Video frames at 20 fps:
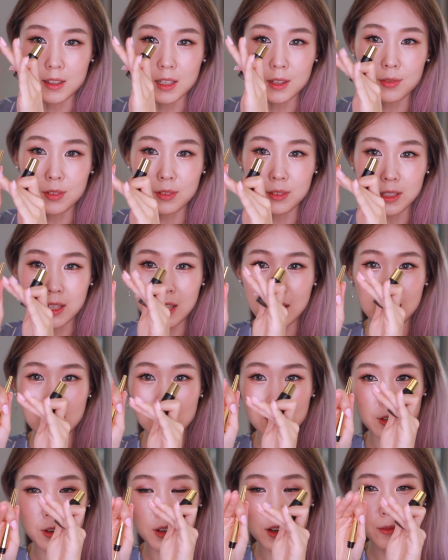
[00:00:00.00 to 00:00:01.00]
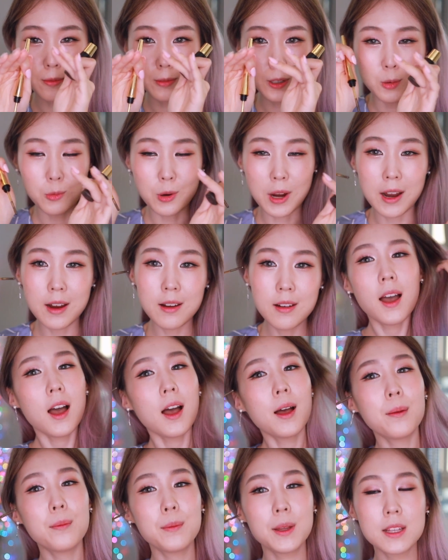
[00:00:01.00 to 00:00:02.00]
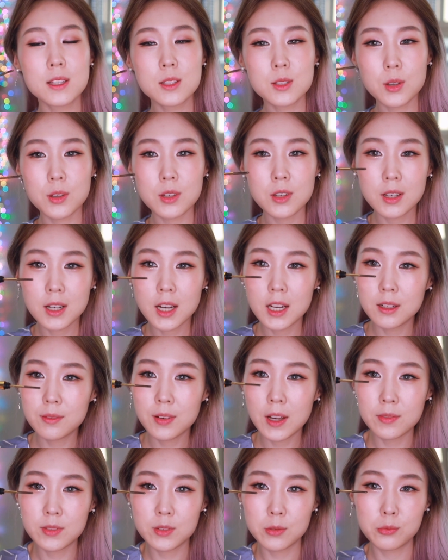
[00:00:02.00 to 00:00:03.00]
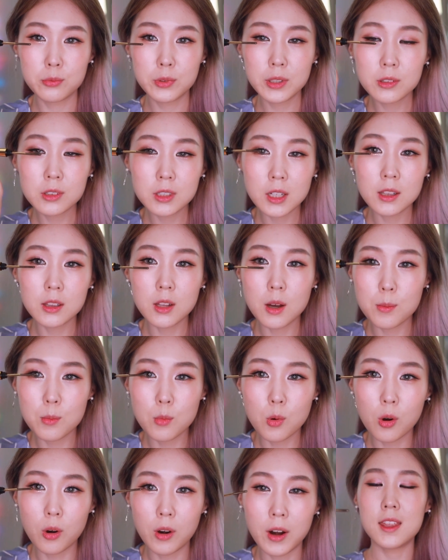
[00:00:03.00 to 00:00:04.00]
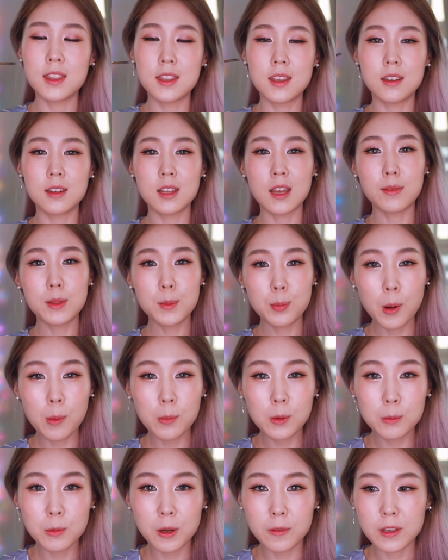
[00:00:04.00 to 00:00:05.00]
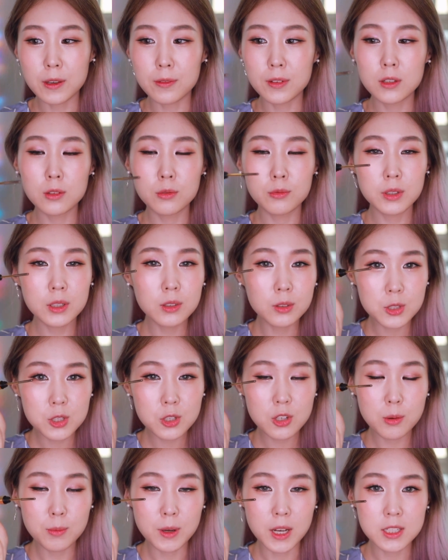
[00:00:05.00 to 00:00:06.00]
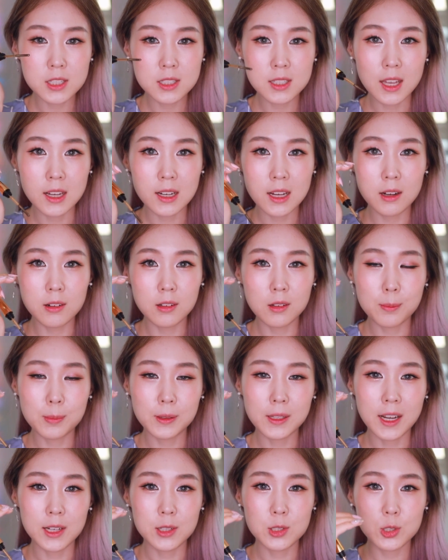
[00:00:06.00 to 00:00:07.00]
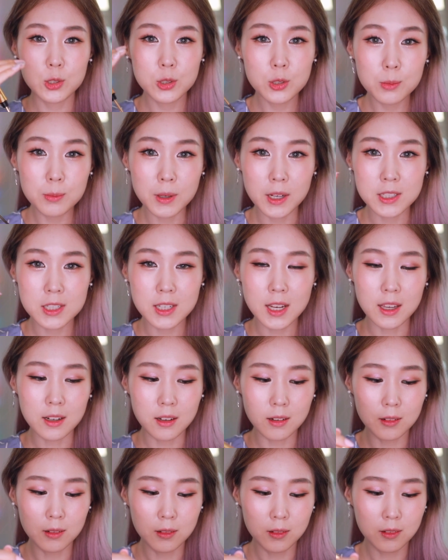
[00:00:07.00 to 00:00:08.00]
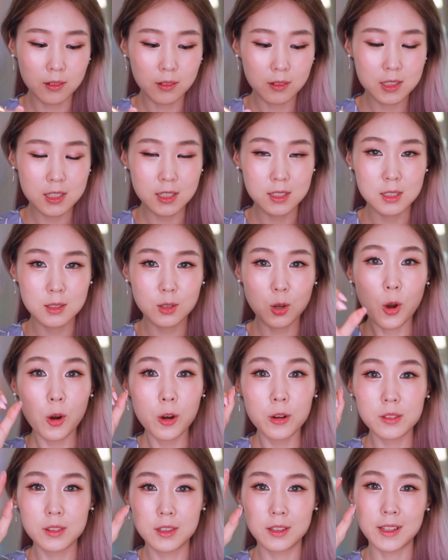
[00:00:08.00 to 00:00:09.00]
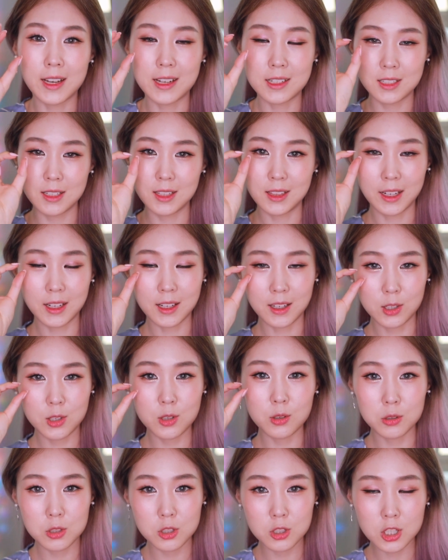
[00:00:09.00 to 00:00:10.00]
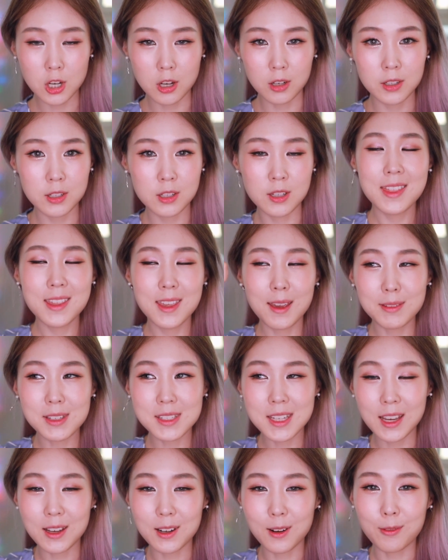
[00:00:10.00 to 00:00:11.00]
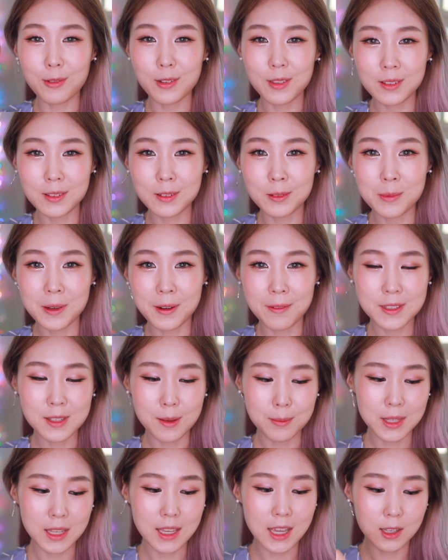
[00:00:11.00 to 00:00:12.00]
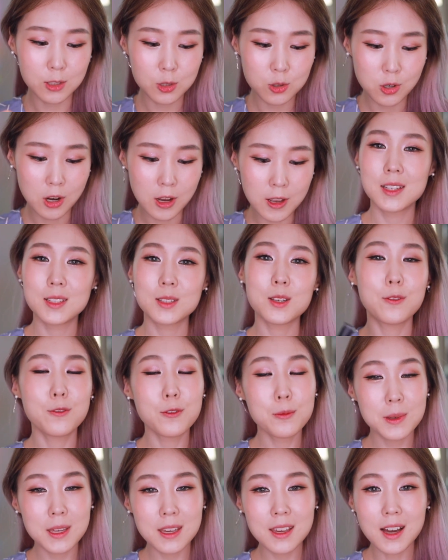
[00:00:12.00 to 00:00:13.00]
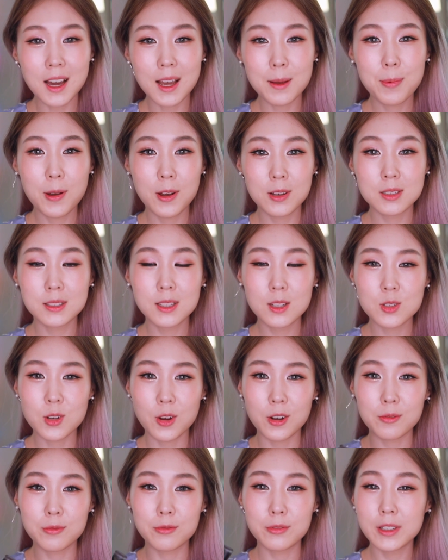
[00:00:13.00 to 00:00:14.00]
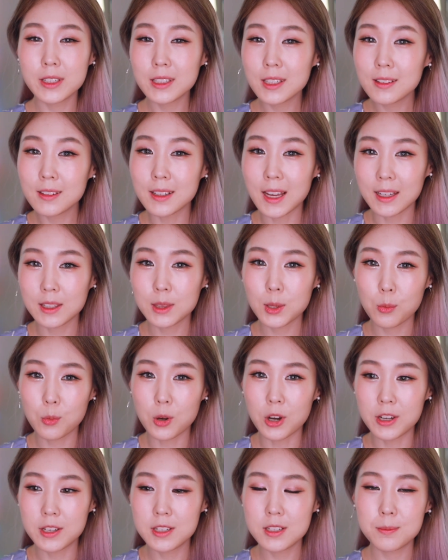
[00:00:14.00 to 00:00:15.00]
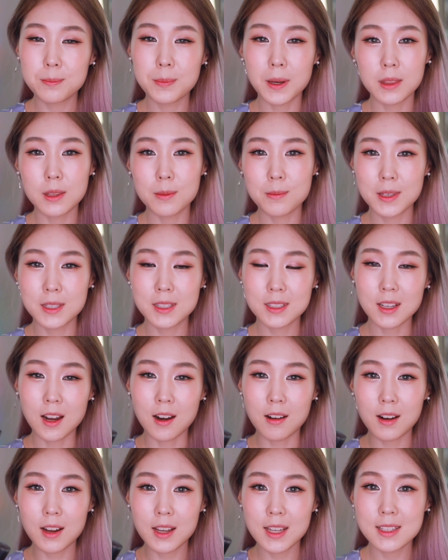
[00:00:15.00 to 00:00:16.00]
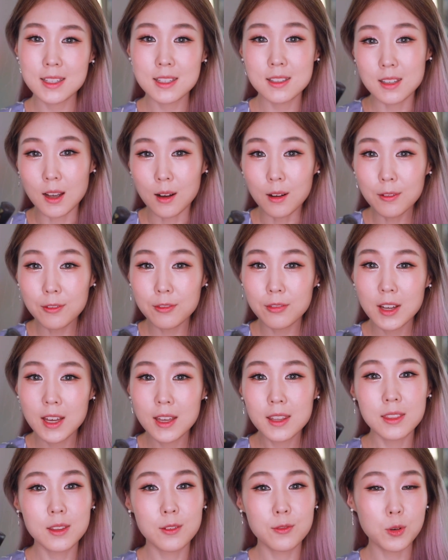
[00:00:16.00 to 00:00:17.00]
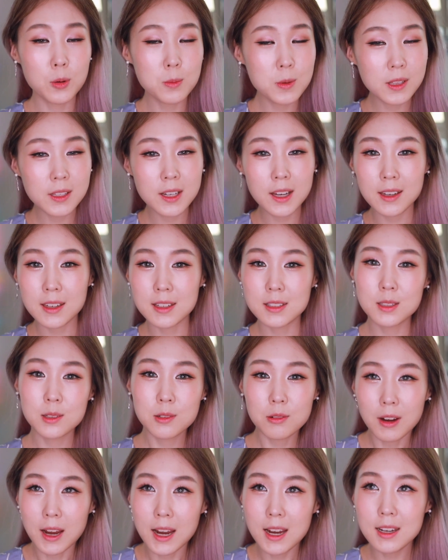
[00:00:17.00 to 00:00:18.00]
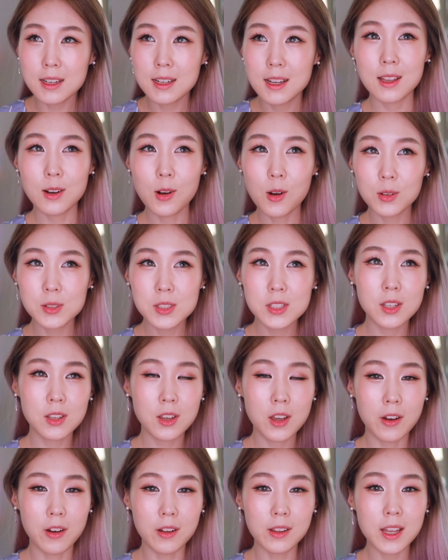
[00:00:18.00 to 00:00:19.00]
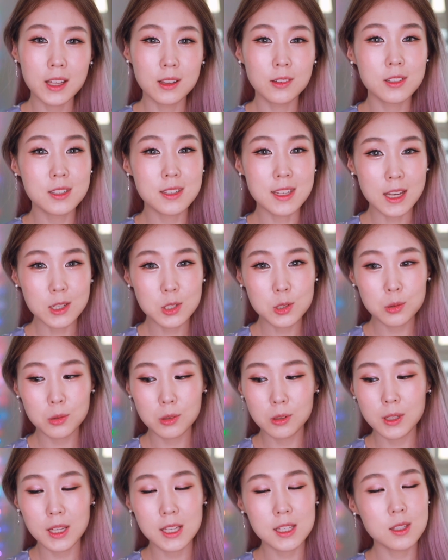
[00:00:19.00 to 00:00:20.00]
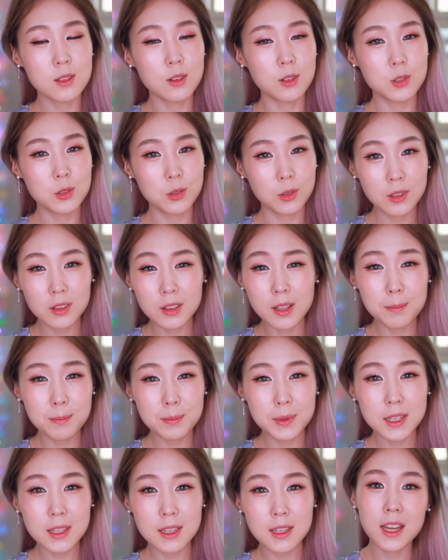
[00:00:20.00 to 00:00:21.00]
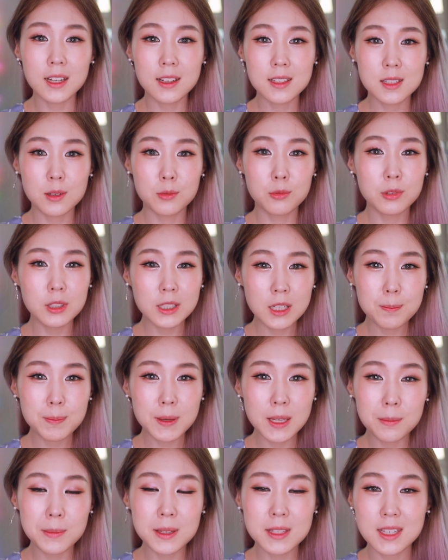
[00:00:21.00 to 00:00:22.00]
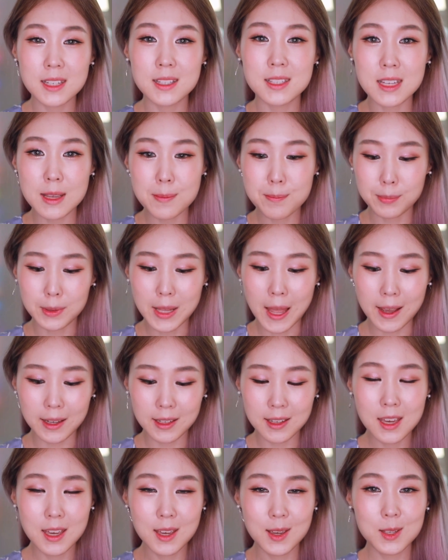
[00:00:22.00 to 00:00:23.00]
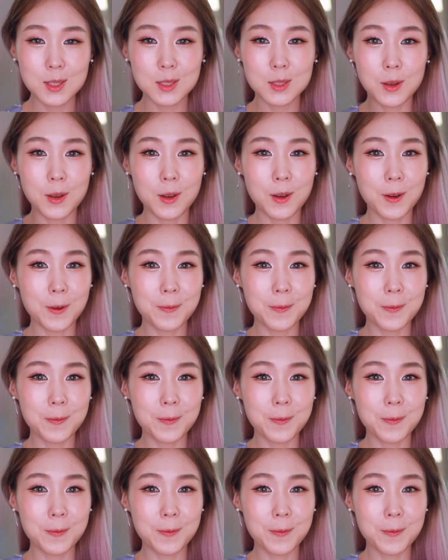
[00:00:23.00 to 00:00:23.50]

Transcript: unevenly, you know, everywhere. And so you kind of have to wriggle a lot more. And then you have the problem of if you wriggle too much, then it'll apply too much and it'll just coat the lash in like a huge chunk. And then you have to take it off with a little bit of something extra. So for me, I personally don't really like the wand, but the mascara itself, the formula is great. It holds the curl, it looks natural, it's not too clumpy, and it's a really pigmented deep black. So